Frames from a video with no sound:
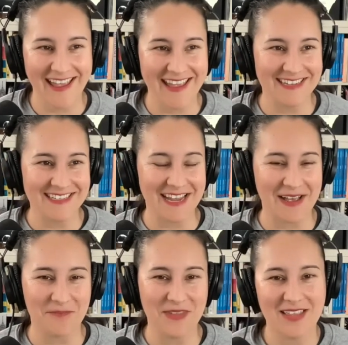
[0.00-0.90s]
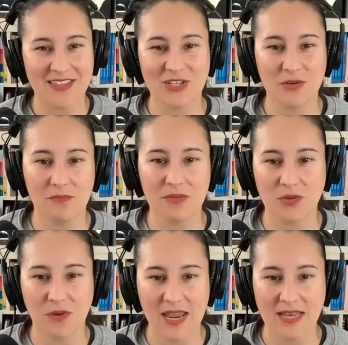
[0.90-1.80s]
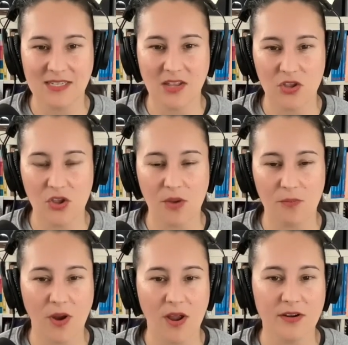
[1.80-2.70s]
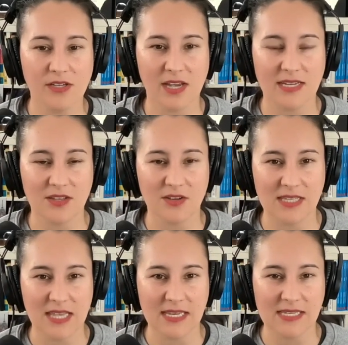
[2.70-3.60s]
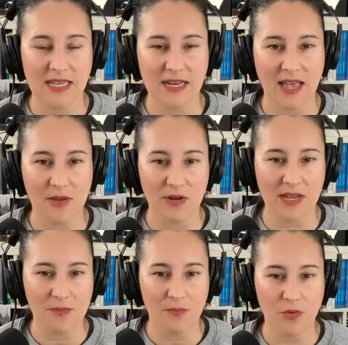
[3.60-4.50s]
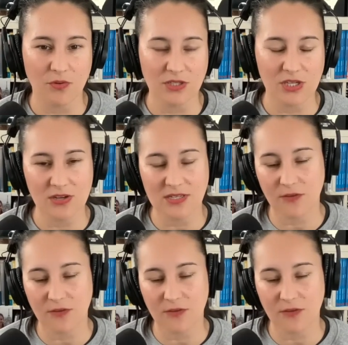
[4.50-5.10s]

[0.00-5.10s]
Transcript: and the other two in between, so that you can prioritize those things that are really important to you.